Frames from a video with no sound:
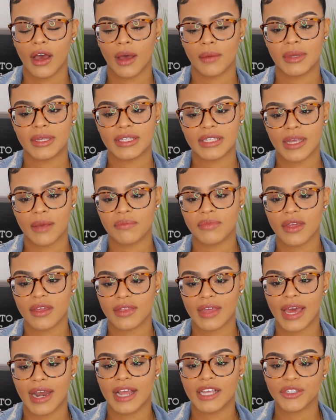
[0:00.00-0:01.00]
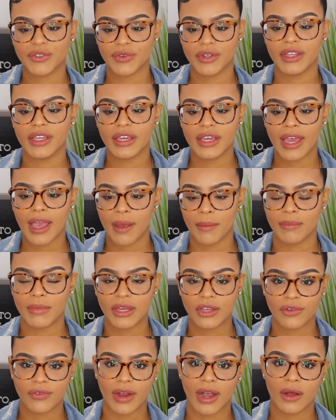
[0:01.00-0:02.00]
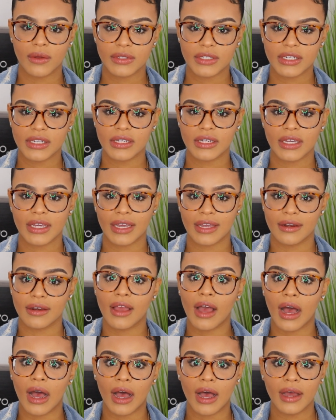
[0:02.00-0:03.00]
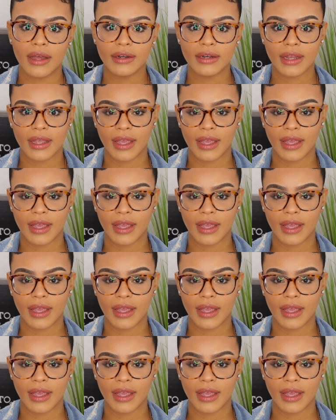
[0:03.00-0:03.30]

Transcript: is something that has really kept me grounded in God.